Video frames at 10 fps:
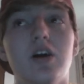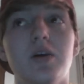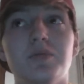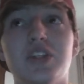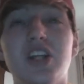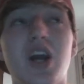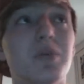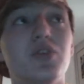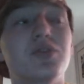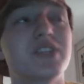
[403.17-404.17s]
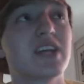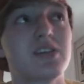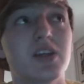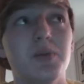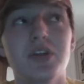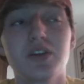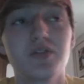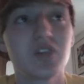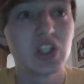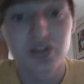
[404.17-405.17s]
Deion Ballou was actually committed a
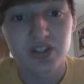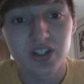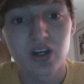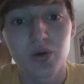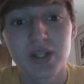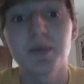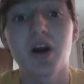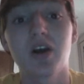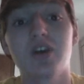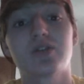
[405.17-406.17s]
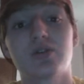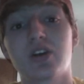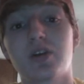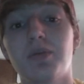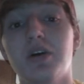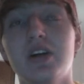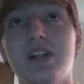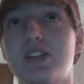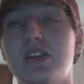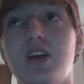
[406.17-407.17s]
few years ago. He might also return
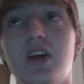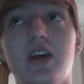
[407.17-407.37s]
punts.